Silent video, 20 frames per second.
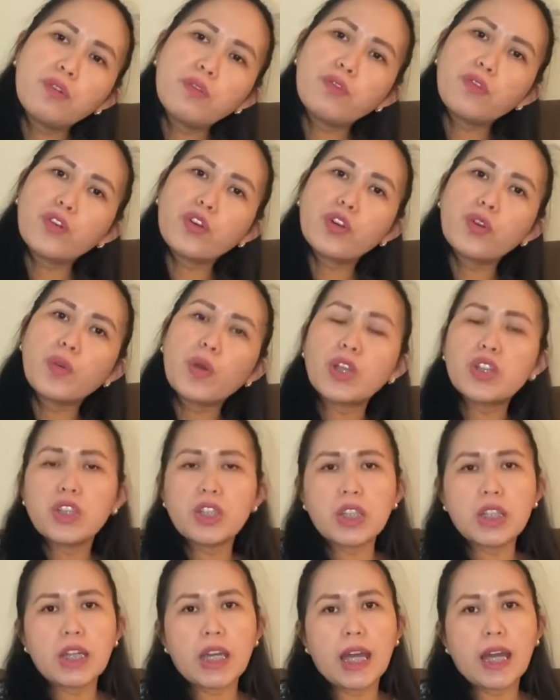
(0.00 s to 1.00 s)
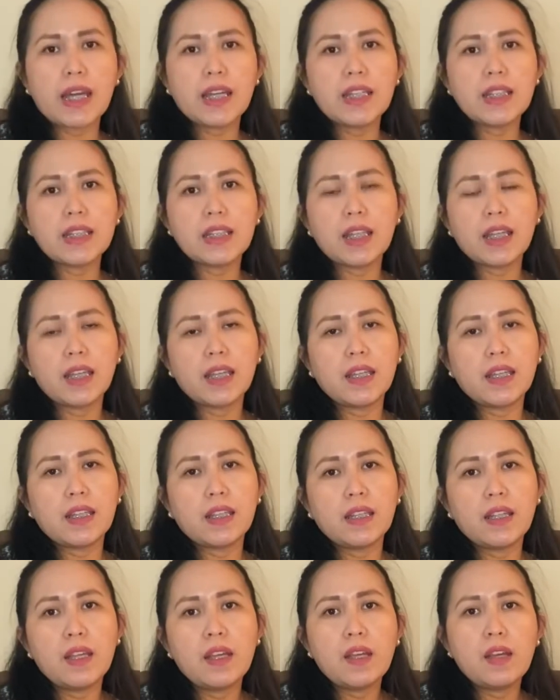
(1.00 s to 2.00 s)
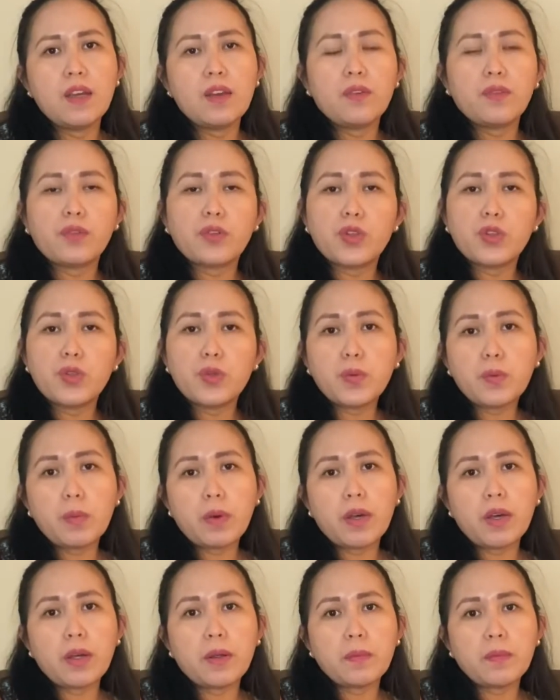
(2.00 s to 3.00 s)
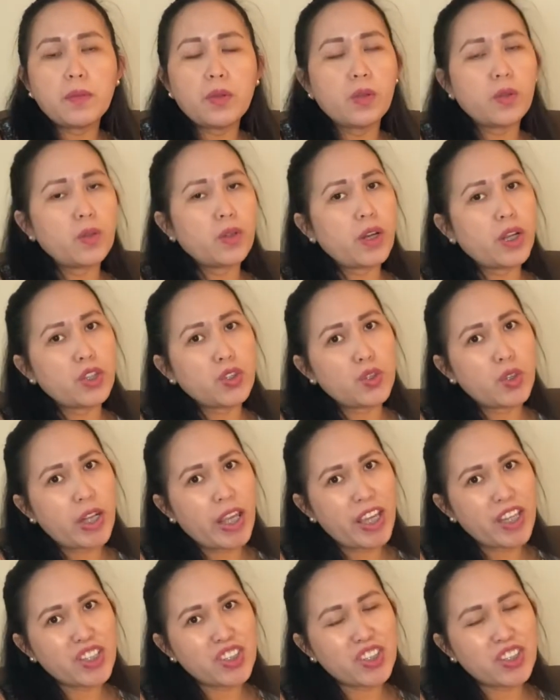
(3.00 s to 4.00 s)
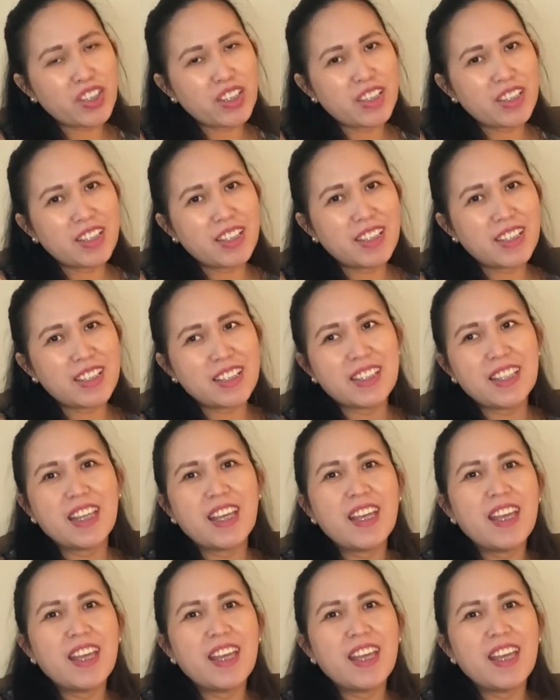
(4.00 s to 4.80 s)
watching, guys, and for new mom, congratulations,